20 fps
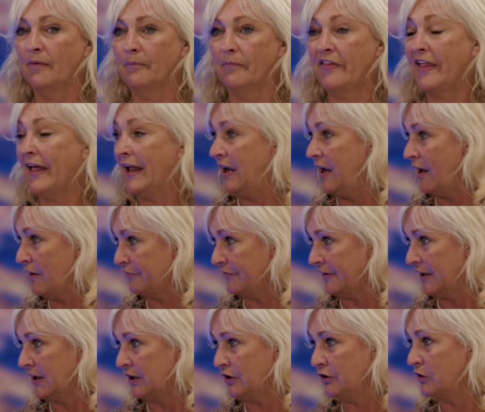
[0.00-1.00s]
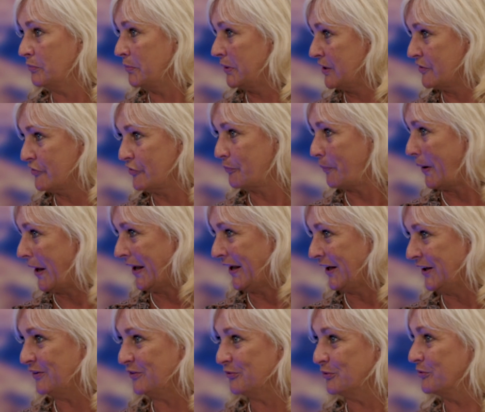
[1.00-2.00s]
They're lovely. You can be in
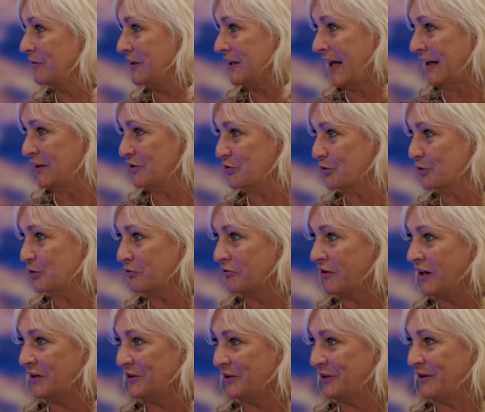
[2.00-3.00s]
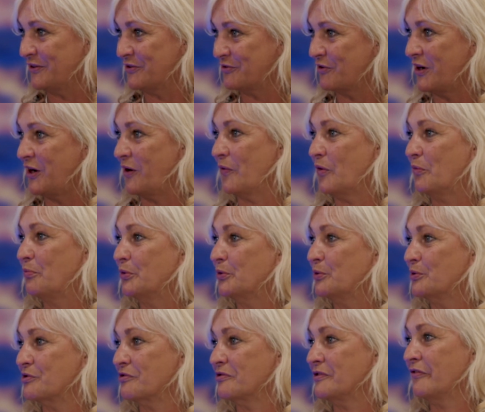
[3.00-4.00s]
Spain or in Andorra. It's right on the
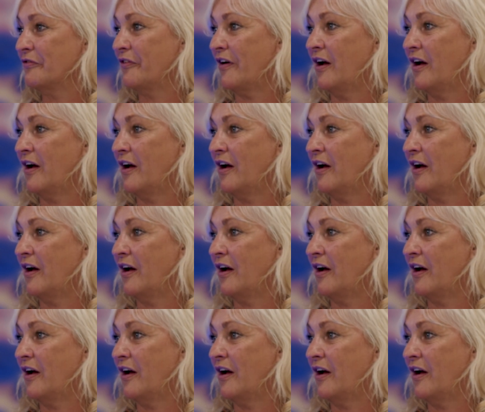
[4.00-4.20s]
border of